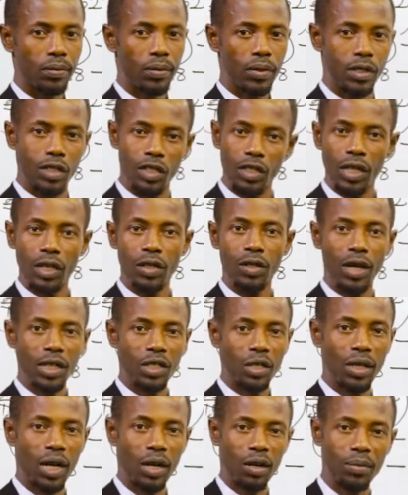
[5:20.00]
This is a
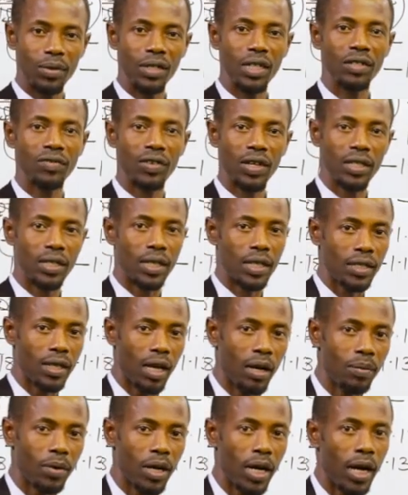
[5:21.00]
National Common Entrance
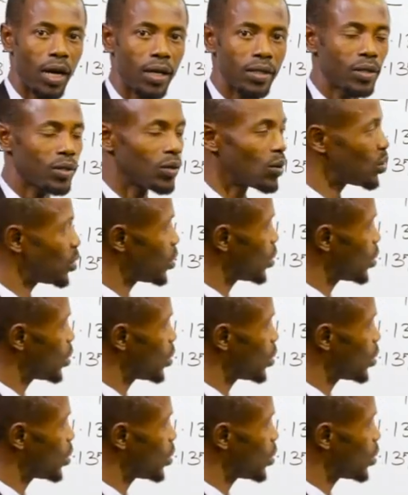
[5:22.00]
exam class, so